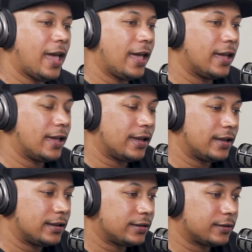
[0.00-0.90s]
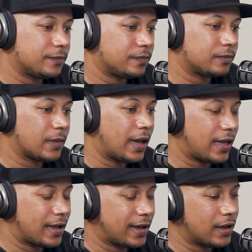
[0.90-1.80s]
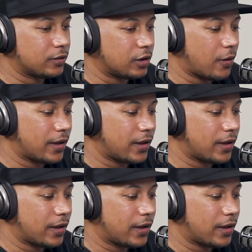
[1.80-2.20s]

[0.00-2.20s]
And I don't know.